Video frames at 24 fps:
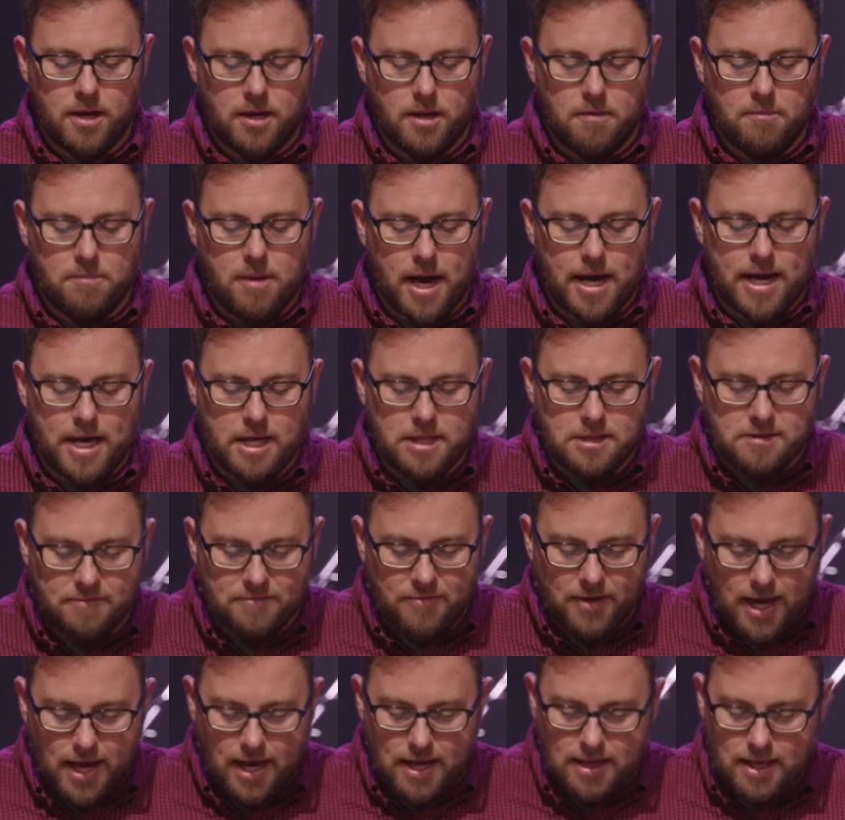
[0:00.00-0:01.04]
By his
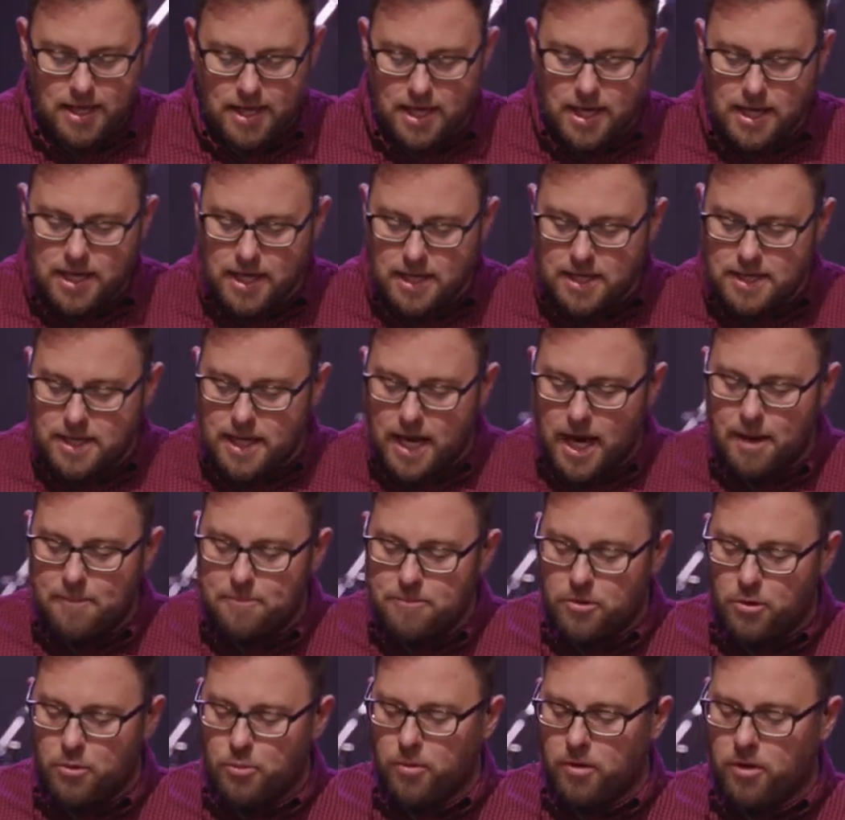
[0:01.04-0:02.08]
faith, he
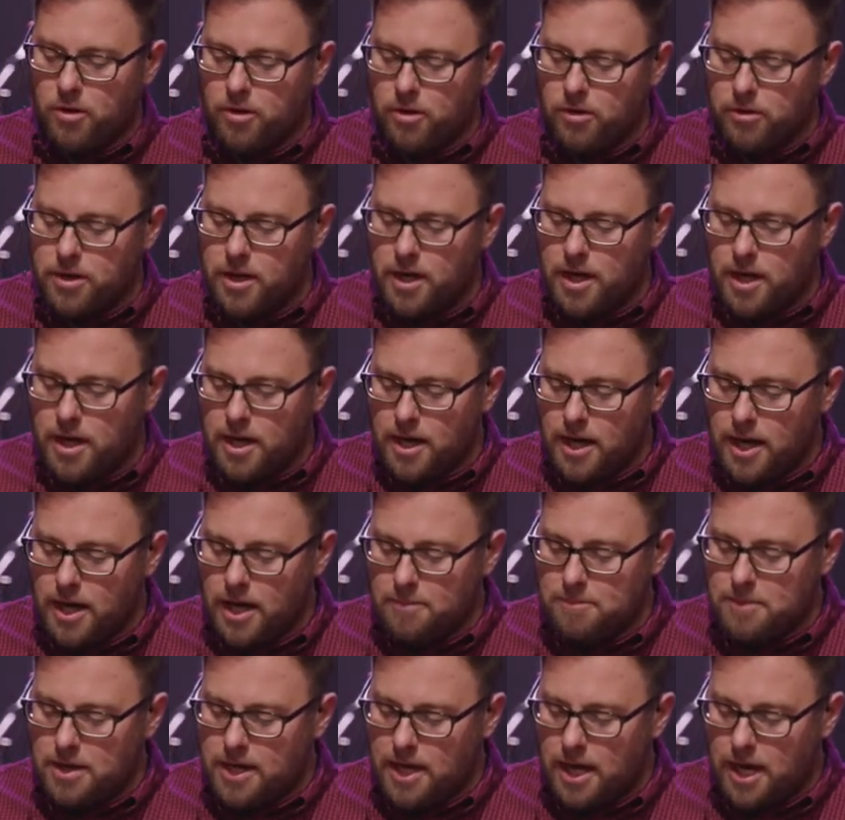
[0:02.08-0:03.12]
condemned the world
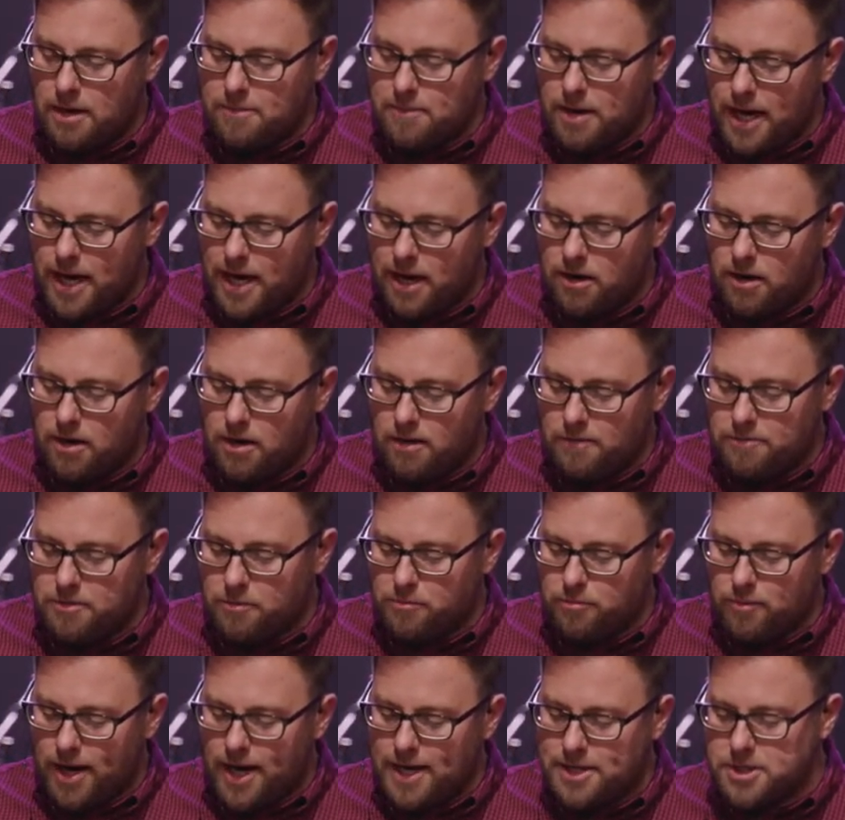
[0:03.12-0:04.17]
and became heir of the
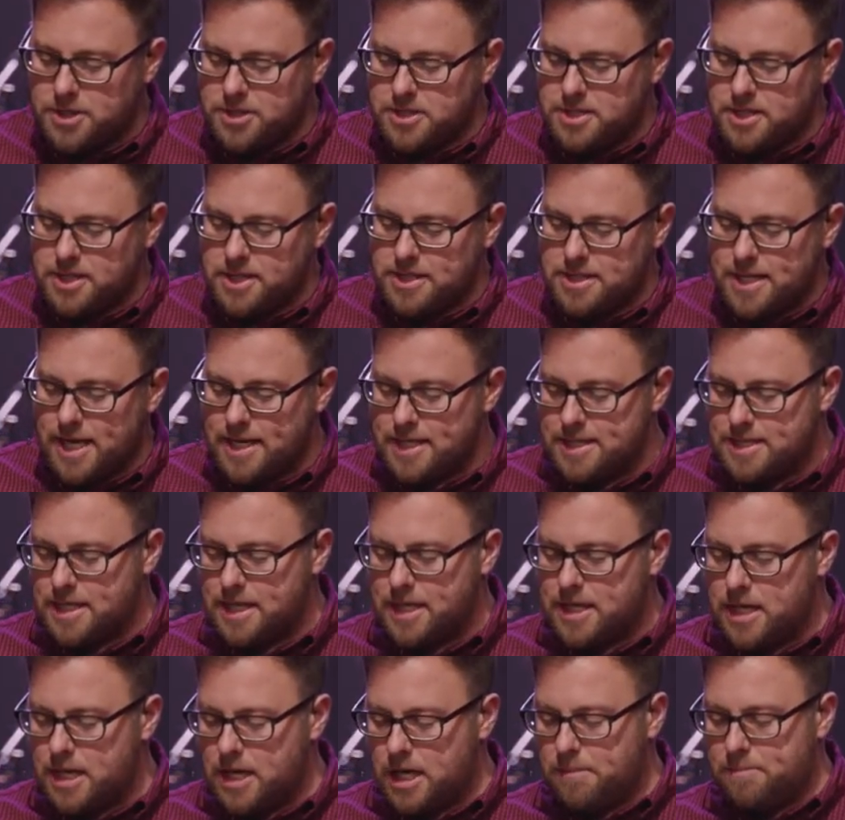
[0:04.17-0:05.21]
righteousness that is
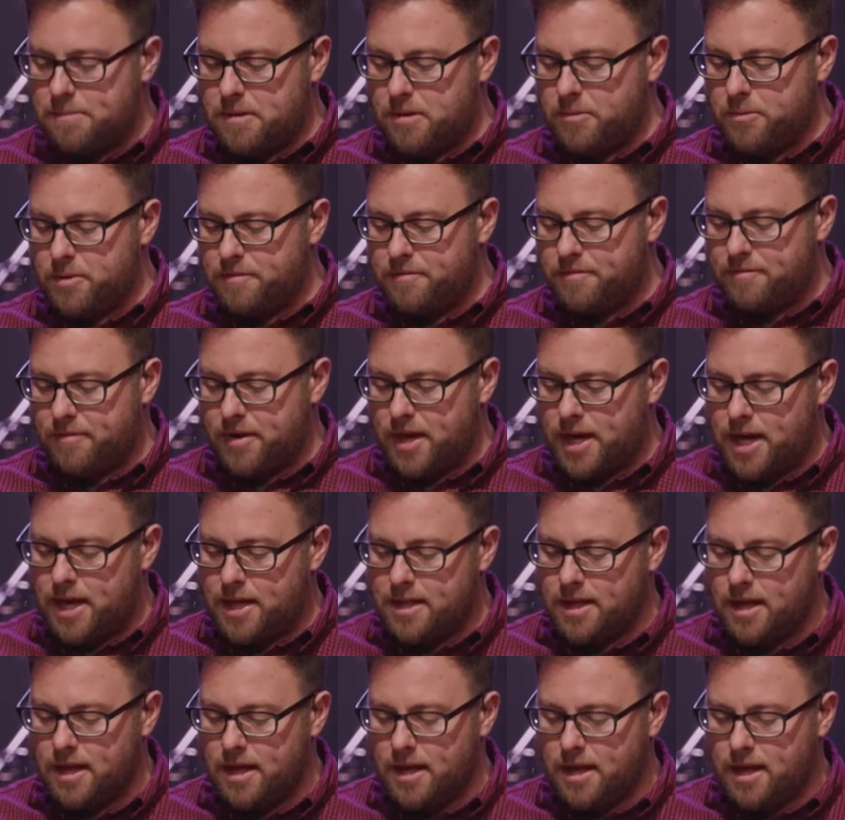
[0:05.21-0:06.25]
in keeping with
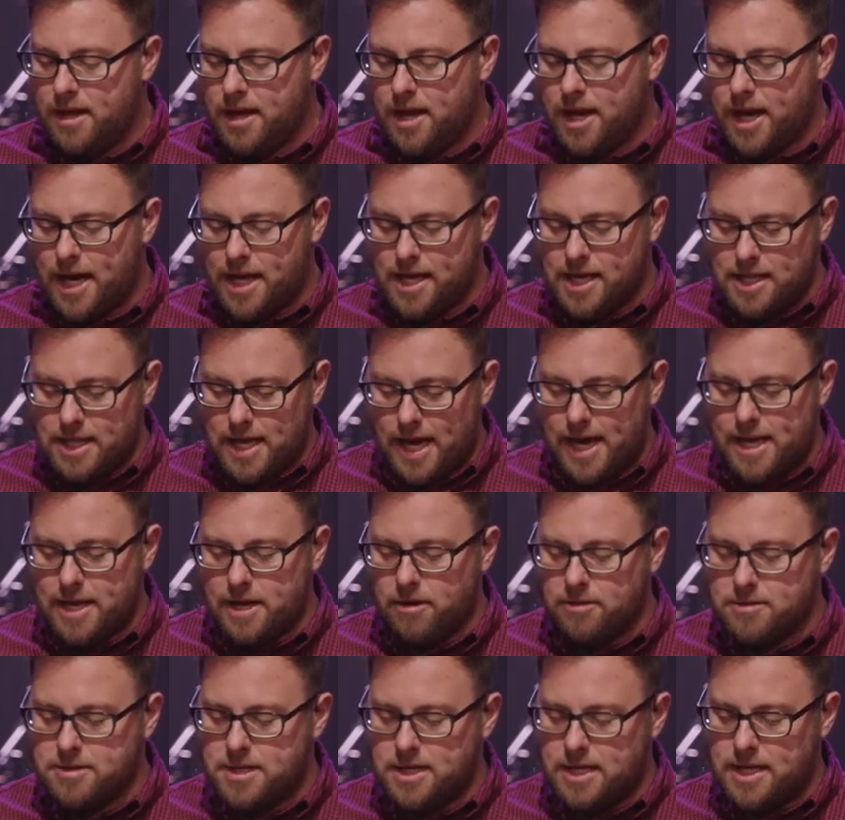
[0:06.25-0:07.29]
faith. And in the
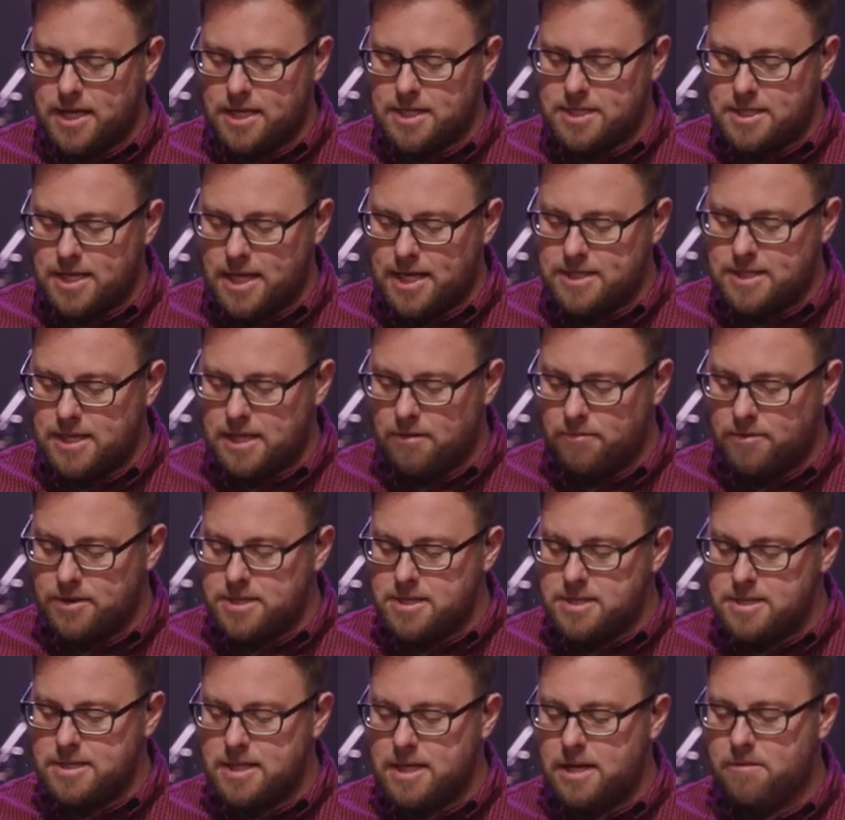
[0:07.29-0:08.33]
NLT, it says he
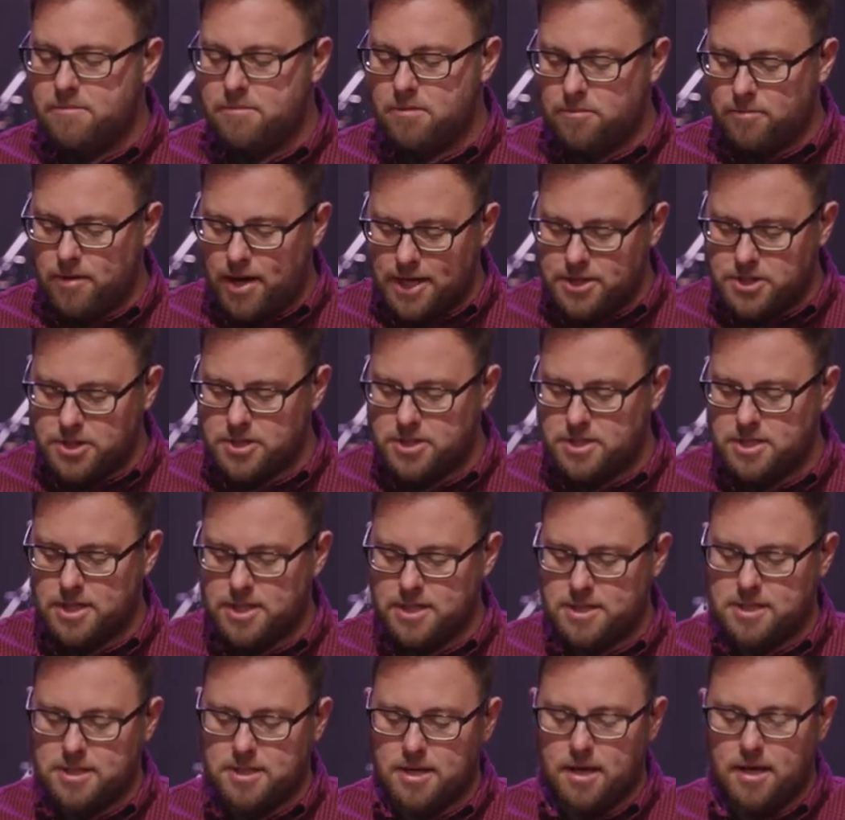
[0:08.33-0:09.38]
received the
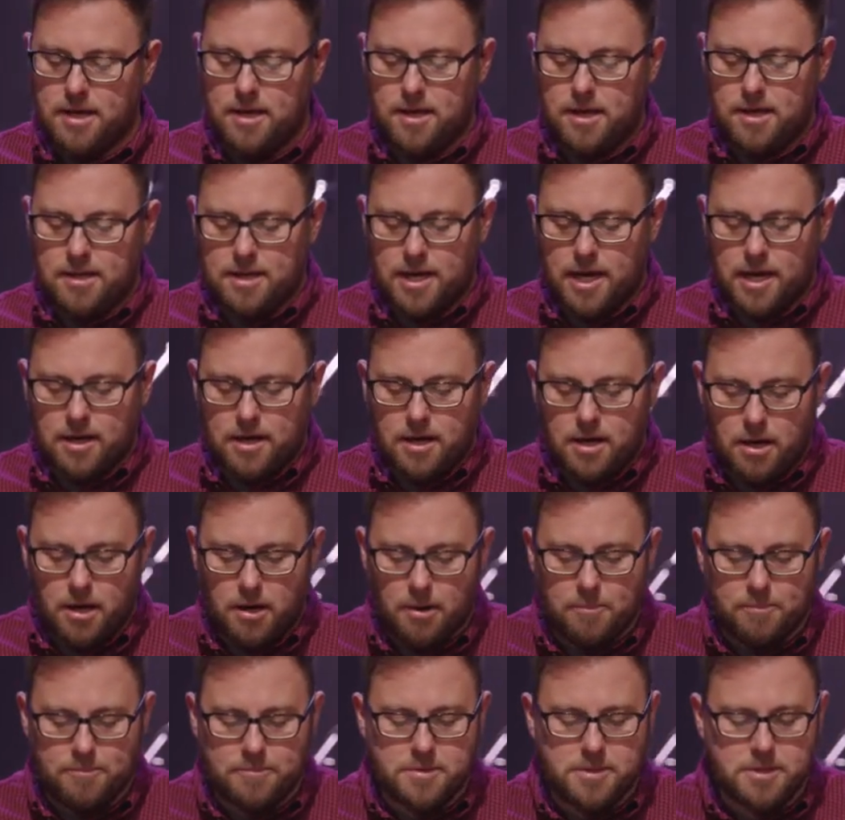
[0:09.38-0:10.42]
righteousness that
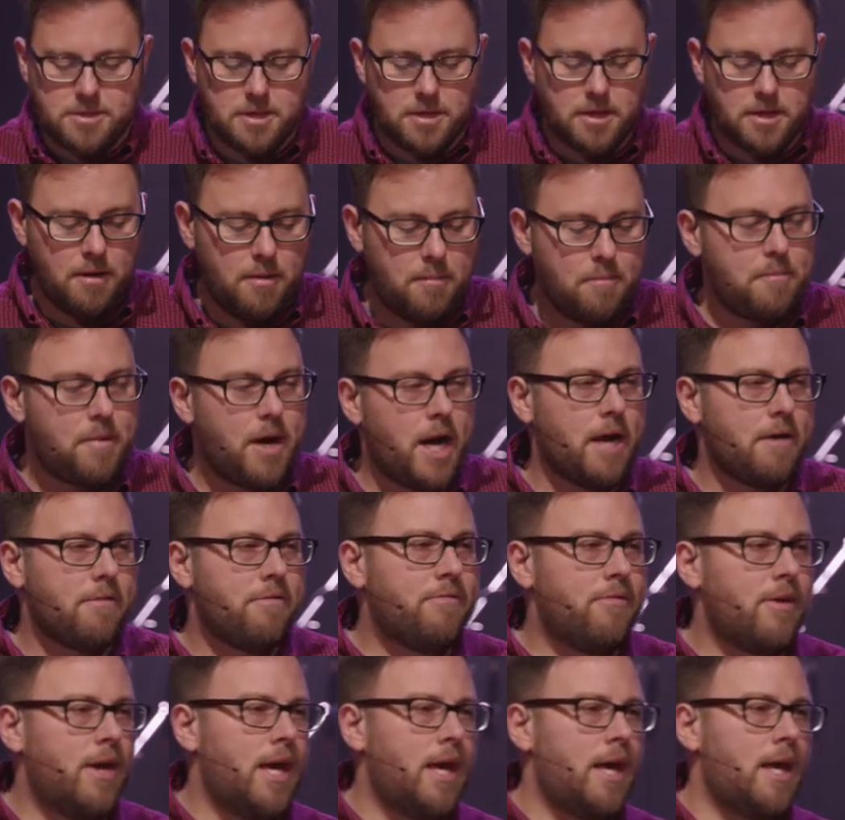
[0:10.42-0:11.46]
comes by
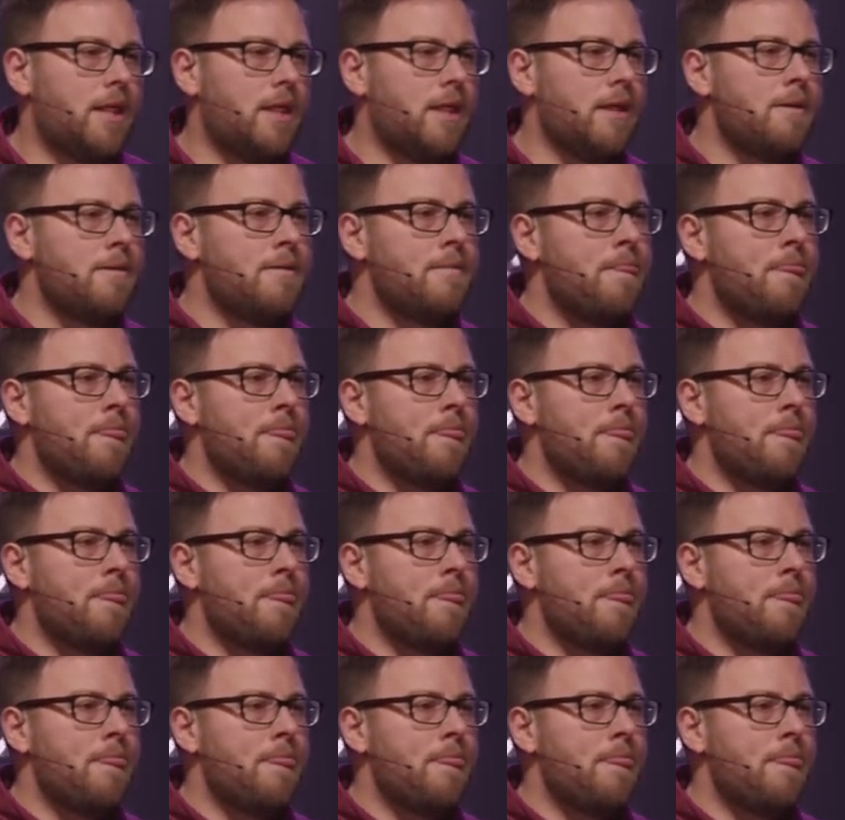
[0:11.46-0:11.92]
faith.